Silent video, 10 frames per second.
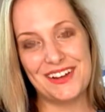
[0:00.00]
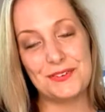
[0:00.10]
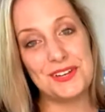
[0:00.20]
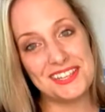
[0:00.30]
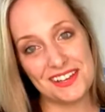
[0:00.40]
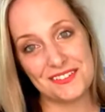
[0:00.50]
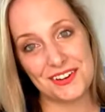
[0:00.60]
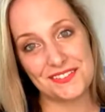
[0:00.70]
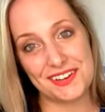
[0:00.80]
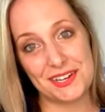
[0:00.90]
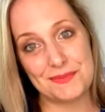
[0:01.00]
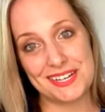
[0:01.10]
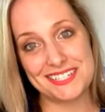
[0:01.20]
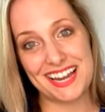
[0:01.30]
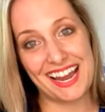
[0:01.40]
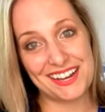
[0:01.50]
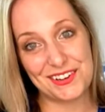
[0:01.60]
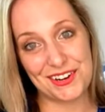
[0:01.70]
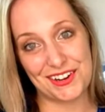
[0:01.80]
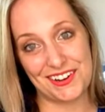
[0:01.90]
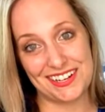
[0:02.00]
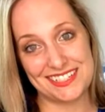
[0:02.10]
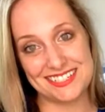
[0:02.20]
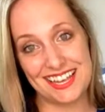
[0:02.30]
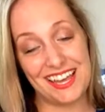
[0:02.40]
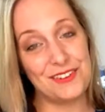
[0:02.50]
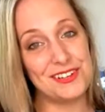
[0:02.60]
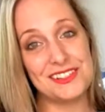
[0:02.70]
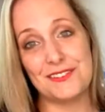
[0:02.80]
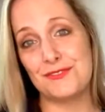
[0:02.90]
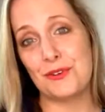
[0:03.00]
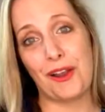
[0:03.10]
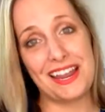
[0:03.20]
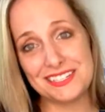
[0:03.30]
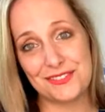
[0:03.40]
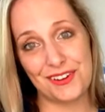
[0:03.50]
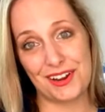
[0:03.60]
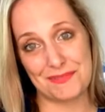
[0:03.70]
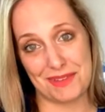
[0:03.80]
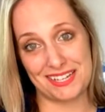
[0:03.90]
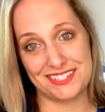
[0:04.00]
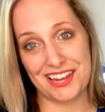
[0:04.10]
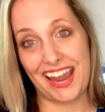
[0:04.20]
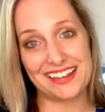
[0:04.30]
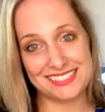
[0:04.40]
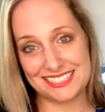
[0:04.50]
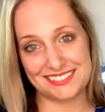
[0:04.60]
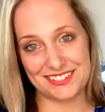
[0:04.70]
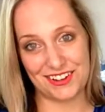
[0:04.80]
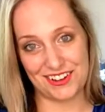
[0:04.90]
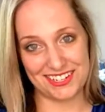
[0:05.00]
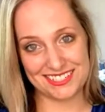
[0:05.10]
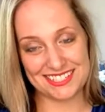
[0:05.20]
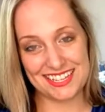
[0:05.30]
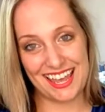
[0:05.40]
we love her very much and her cause. And we love 4-H very much and its cause.